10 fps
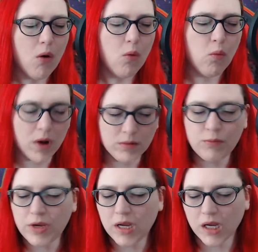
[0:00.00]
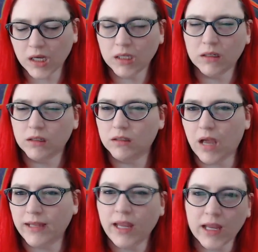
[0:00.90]
1 being
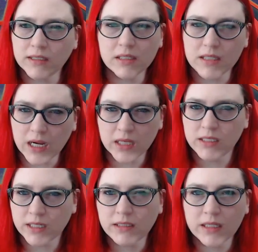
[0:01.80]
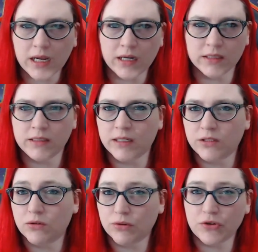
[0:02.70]
I can't stand it and
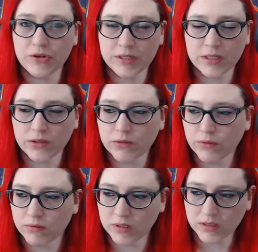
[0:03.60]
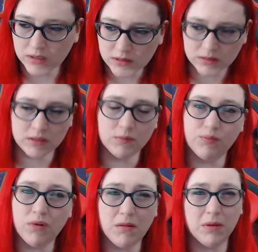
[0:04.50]
it's torture to sit through, this is
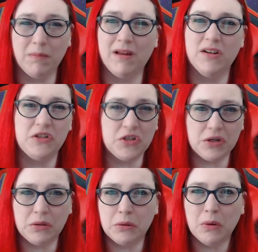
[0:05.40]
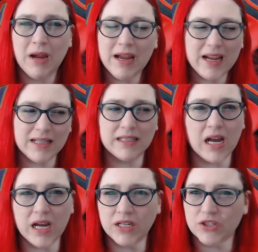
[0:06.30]
probably about a 2. It's
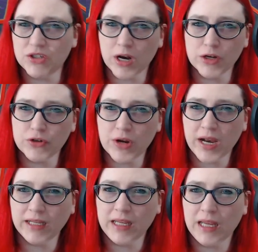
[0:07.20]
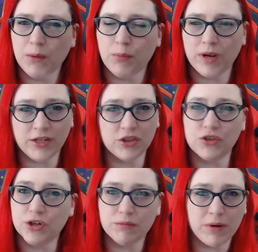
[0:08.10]
kind of Star Trek-y, but I
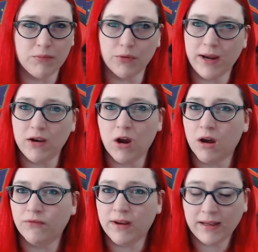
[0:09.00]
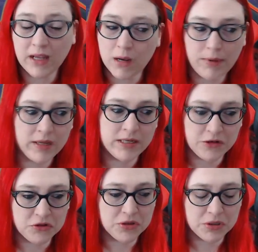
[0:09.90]
just turn my brain off and I cannot pay
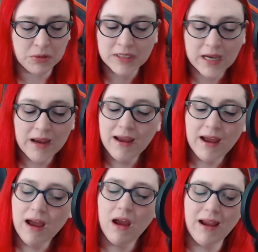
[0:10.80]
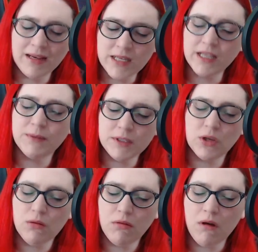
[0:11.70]
attention to it. It takes me
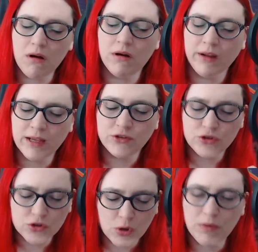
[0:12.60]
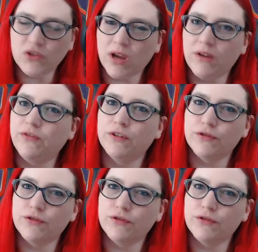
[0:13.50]
so long and so much effort